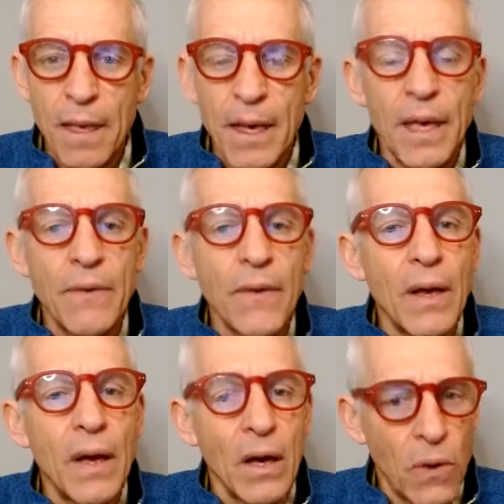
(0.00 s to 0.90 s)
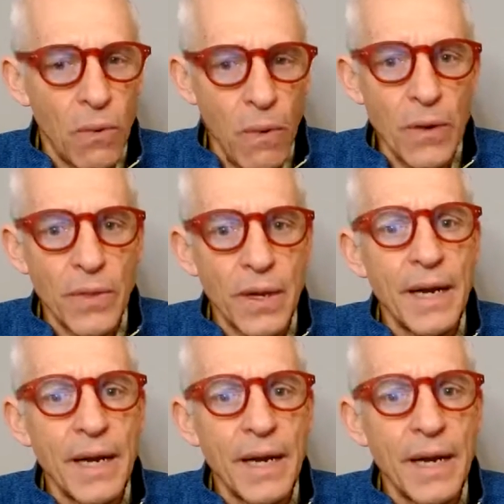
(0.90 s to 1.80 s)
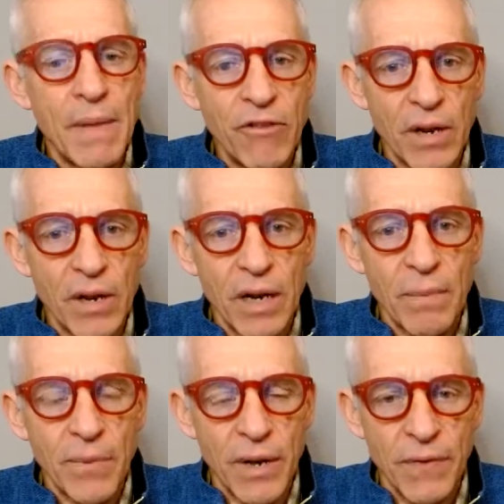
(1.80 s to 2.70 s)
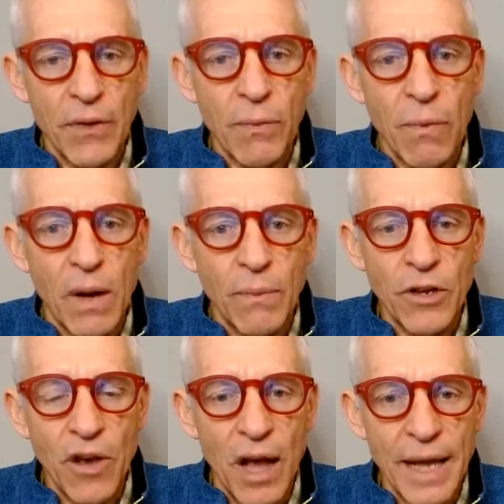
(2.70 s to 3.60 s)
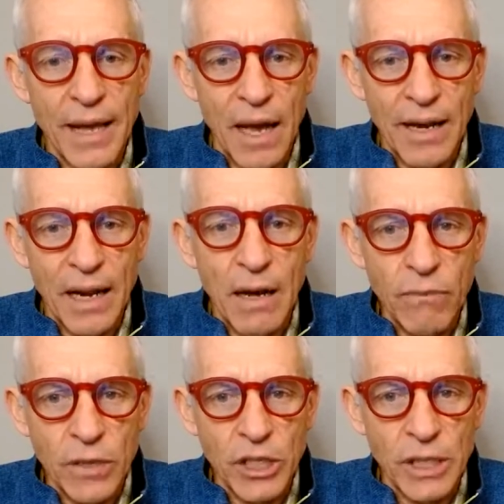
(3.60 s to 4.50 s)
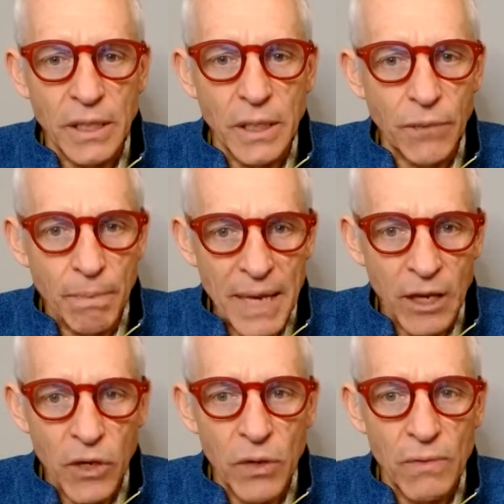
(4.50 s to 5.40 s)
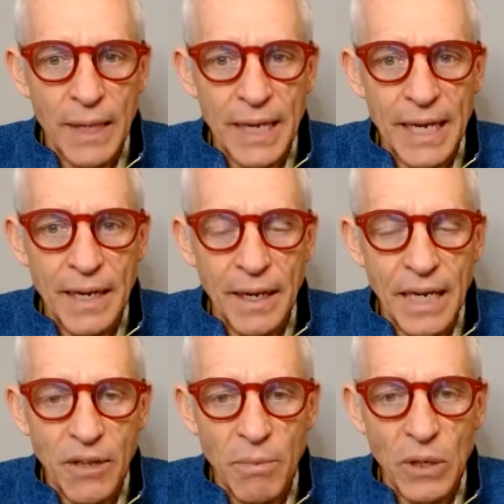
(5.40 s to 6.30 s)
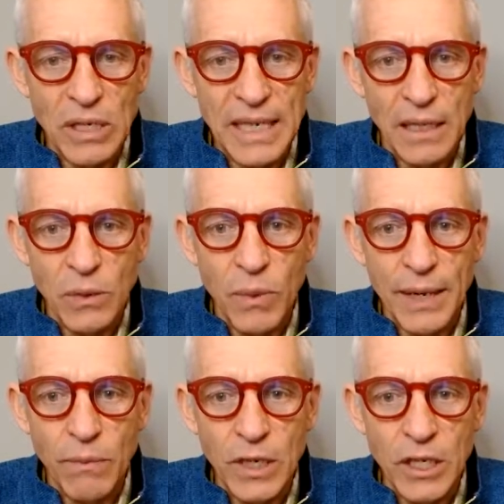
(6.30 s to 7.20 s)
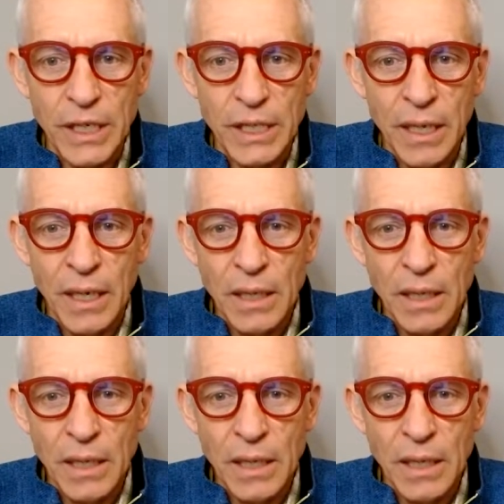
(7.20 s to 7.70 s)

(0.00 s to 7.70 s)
is a quote that I know I've mentioned in the previous one, which I love, which is from Peter Guber in his book Tell to Win, which is